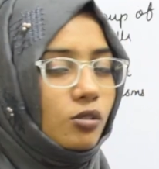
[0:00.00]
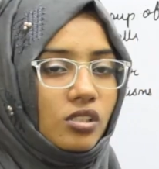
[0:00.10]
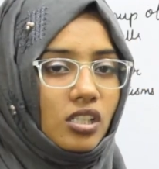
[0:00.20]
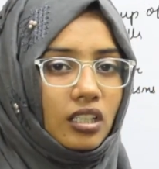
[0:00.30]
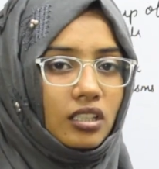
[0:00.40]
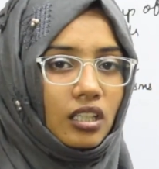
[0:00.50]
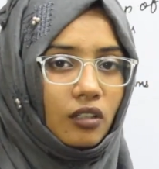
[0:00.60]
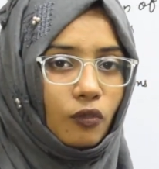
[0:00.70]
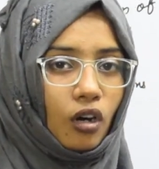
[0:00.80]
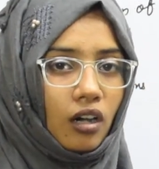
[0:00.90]
which are
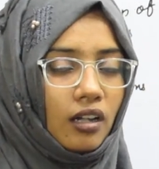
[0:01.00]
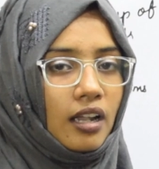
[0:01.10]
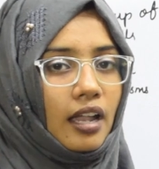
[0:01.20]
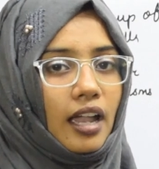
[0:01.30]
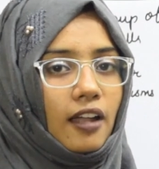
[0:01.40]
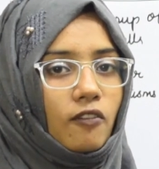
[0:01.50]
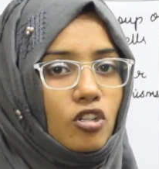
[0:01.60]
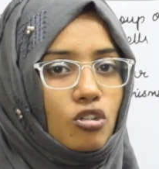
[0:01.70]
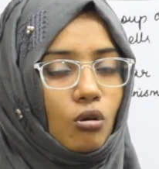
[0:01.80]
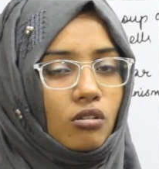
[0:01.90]
thin walled and
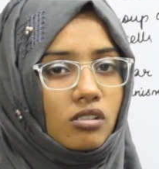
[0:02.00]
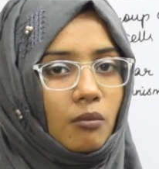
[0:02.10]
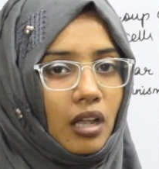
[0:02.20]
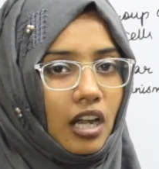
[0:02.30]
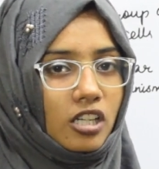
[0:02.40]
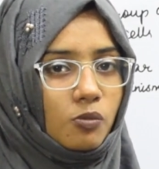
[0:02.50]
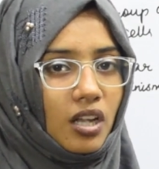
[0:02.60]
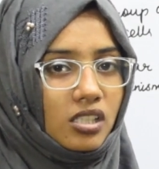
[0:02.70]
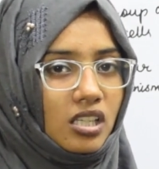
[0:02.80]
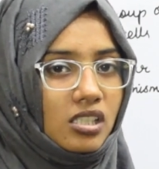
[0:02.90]
which show some air
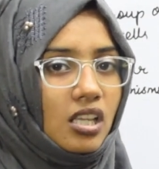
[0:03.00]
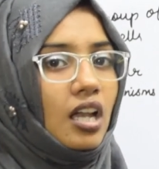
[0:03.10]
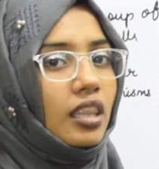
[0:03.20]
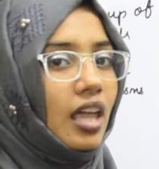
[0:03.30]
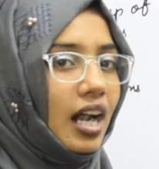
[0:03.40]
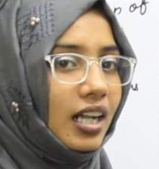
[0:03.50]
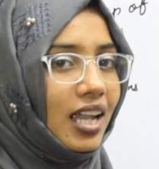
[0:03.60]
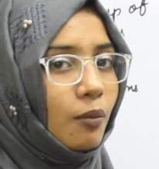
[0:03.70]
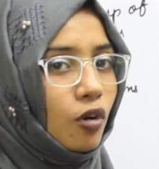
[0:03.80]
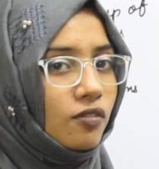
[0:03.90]
spaces that
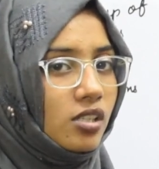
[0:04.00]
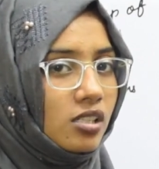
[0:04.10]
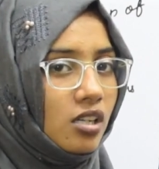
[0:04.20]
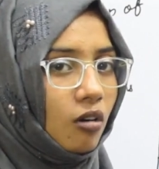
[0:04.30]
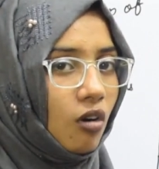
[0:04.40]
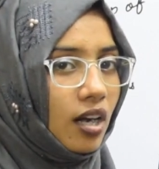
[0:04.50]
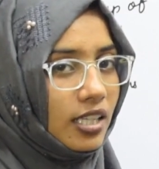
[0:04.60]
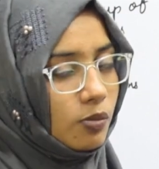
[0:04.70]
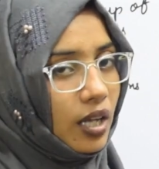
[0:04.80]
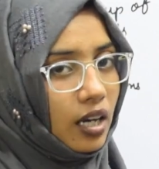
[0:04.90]
type of cells are called
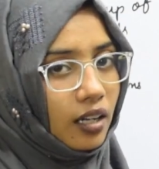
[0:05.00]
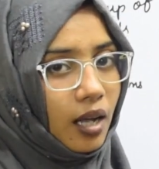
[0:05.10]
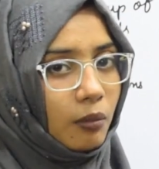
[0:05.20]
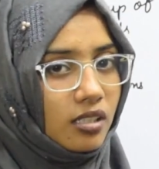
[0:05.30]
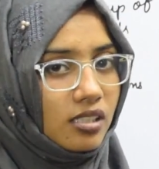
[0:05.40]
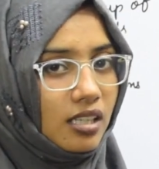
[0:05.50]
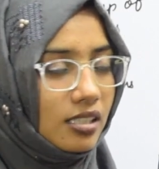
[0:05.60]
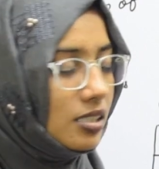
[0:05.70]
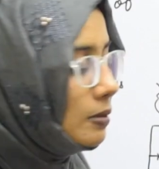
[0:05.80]
as parenchymatous cells